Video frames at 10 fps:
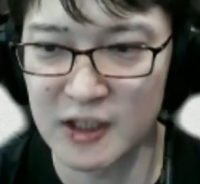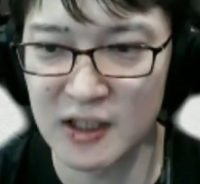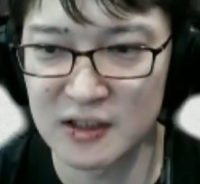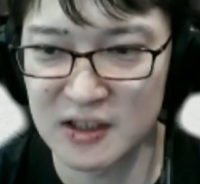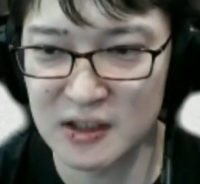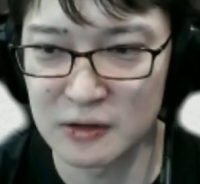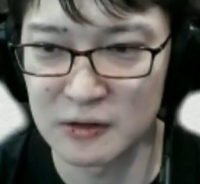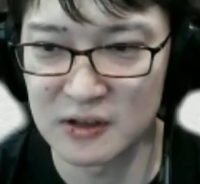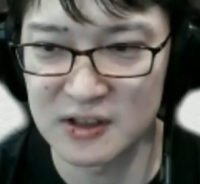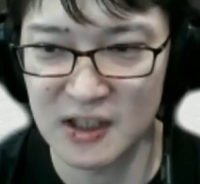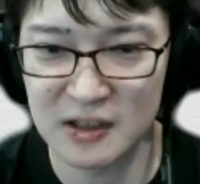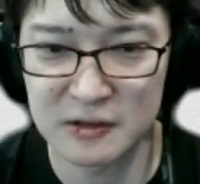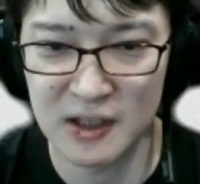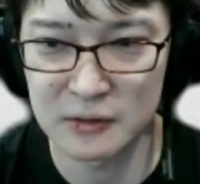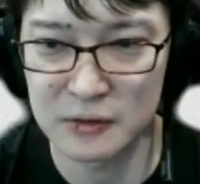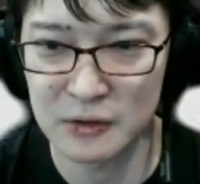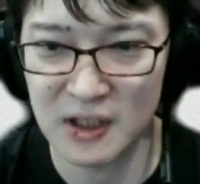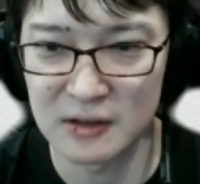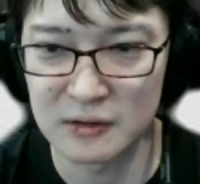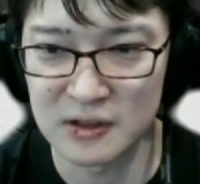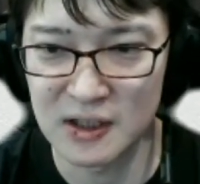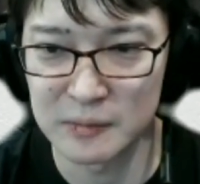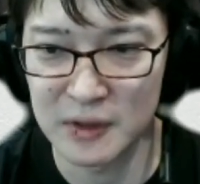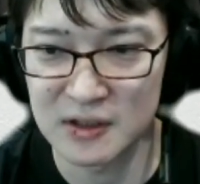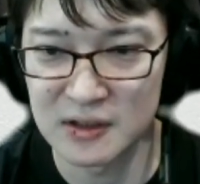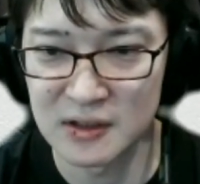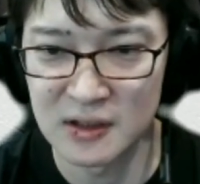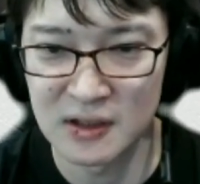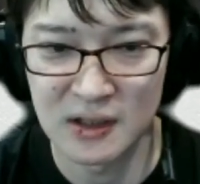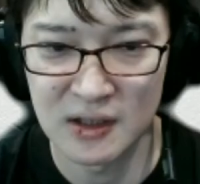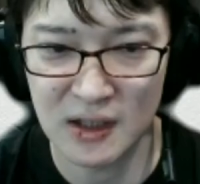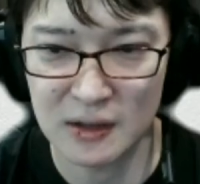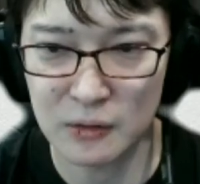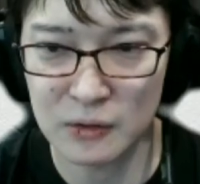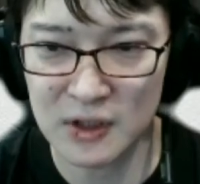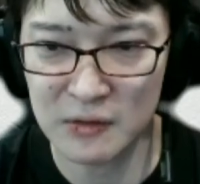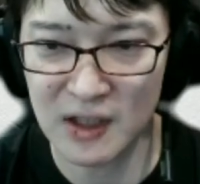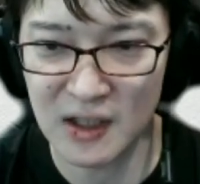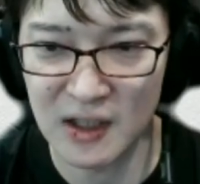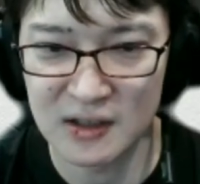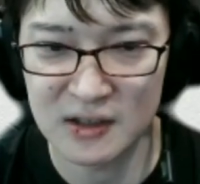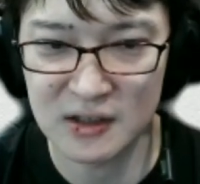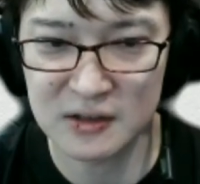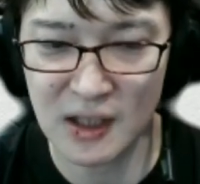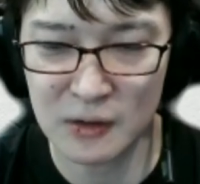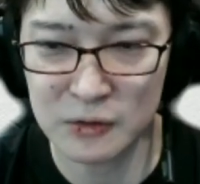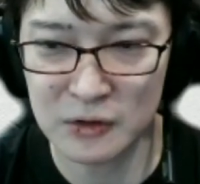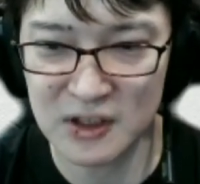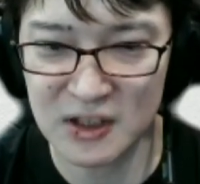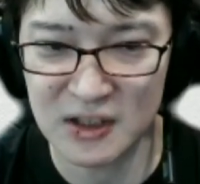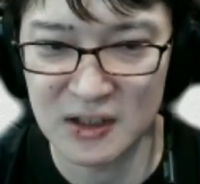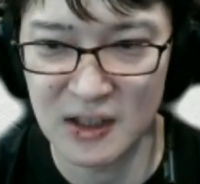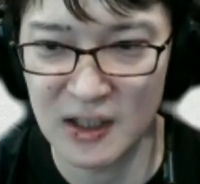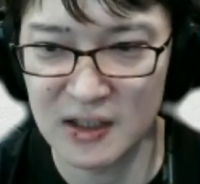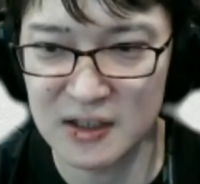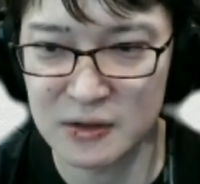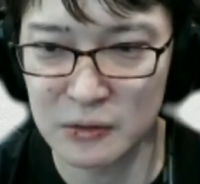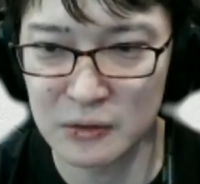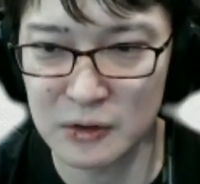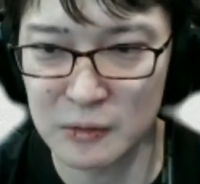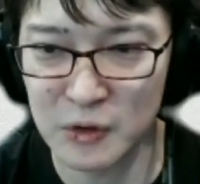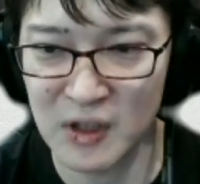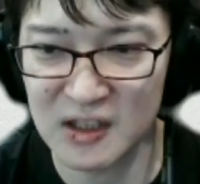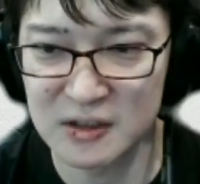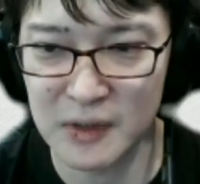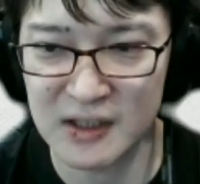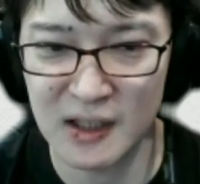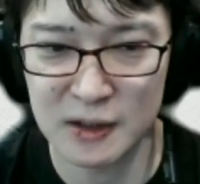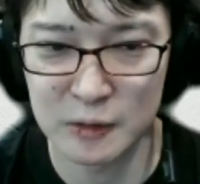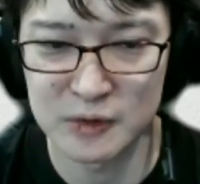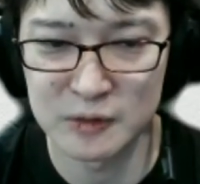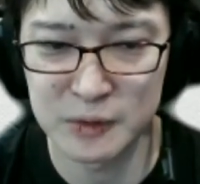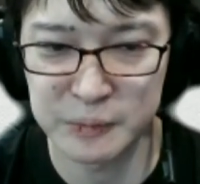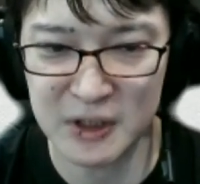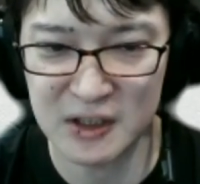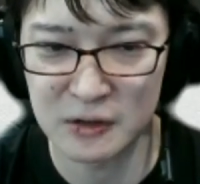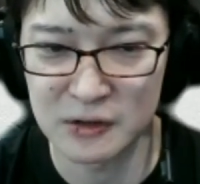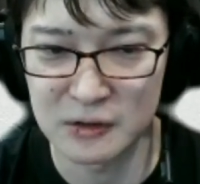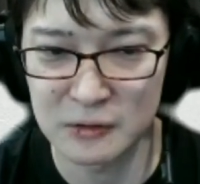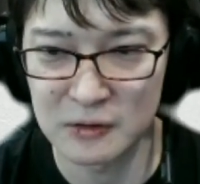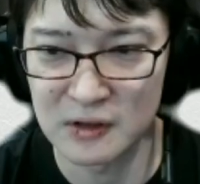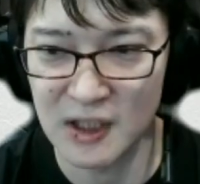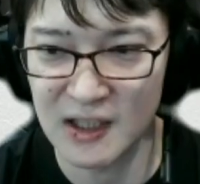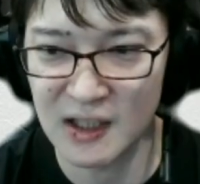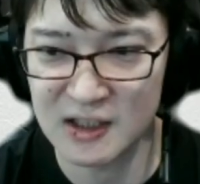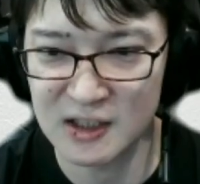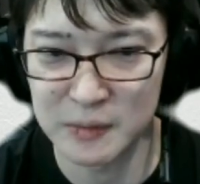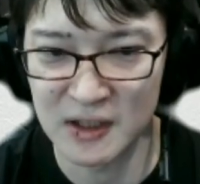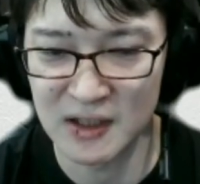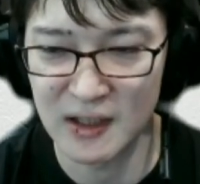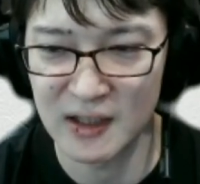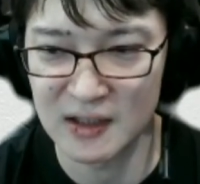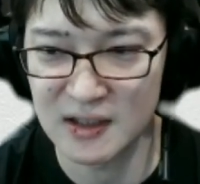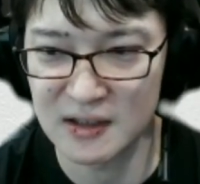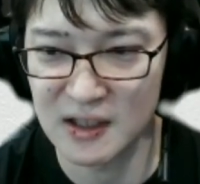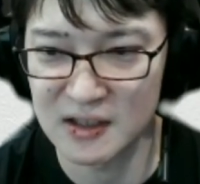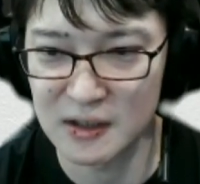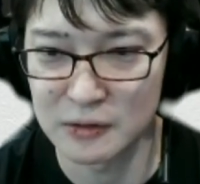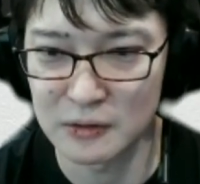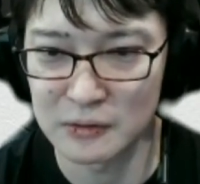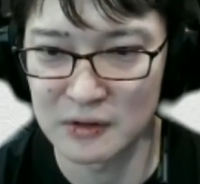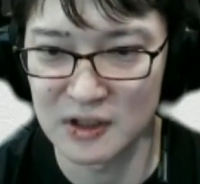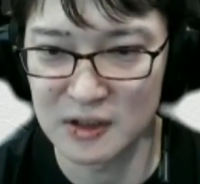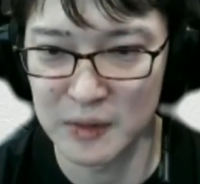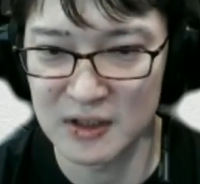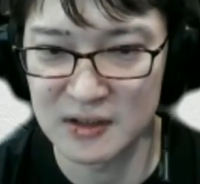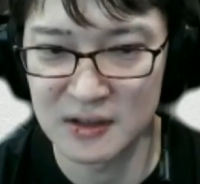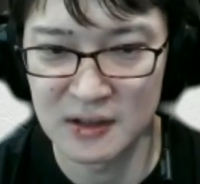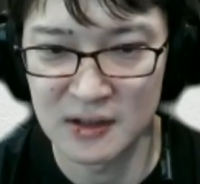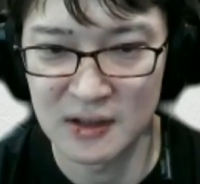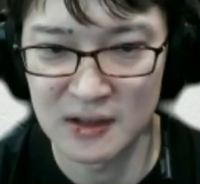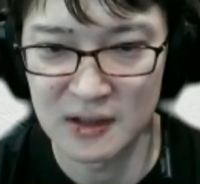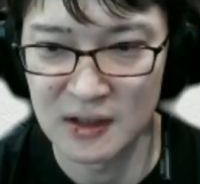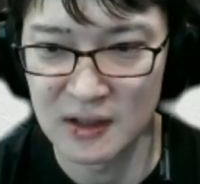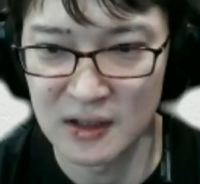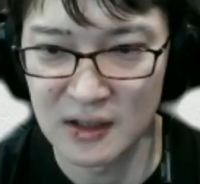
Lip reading: based on the topic dispersion, so we are thinking of adding penalty. So by user, the ideal theme, P, is predefined.